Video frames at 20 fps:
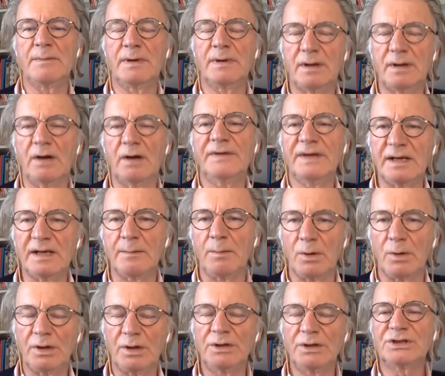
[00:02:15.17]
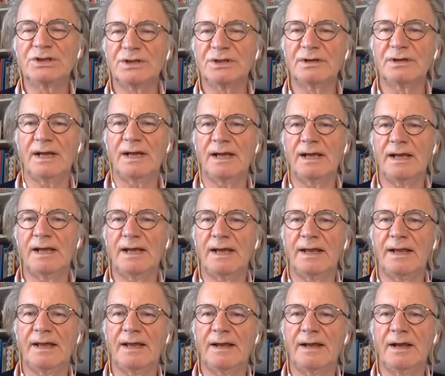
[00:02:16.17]
how they emerge,
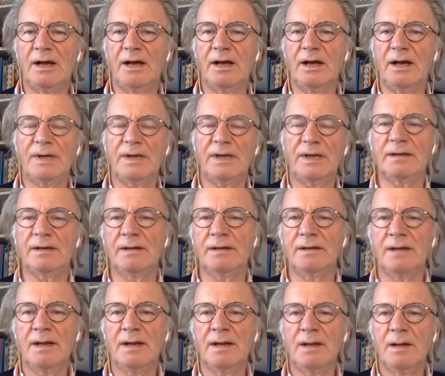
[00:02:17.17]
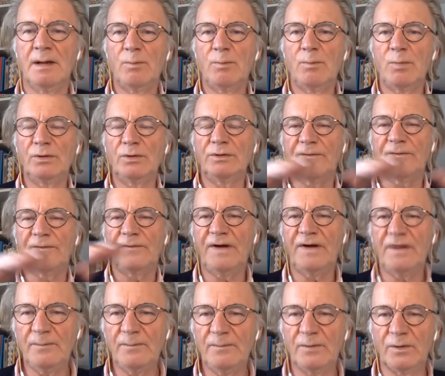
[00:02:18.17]
and how we can put a
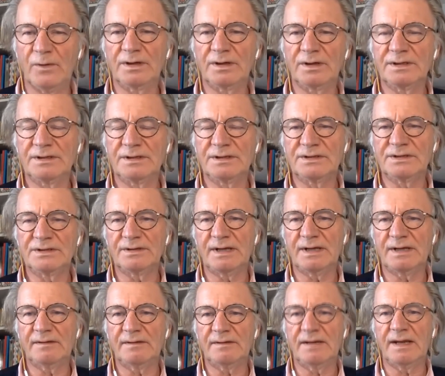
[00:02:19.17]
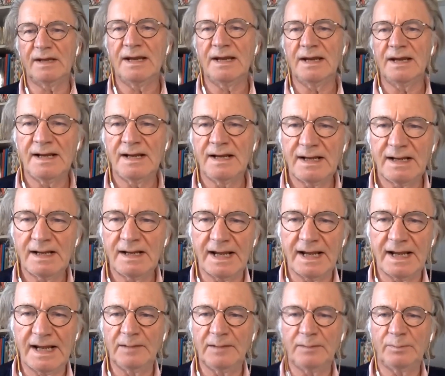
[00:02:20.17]
framework so that they
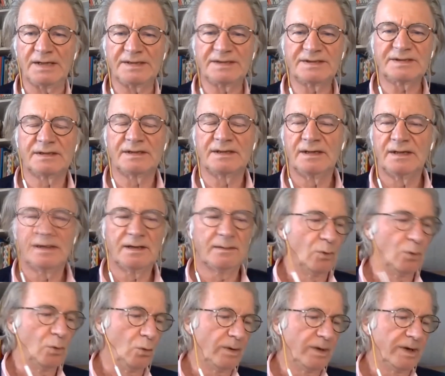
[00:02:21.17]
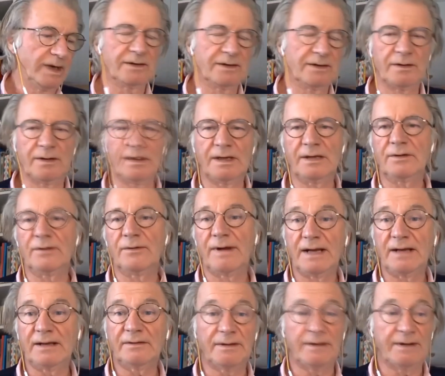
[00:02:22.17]
help us moving in the
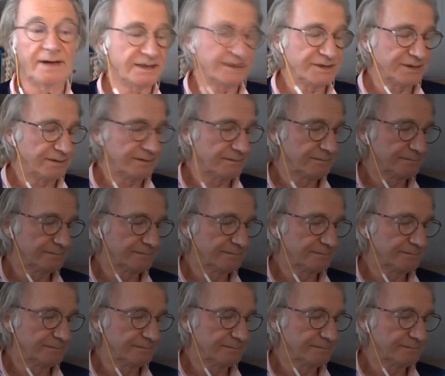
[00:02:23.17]
right direction.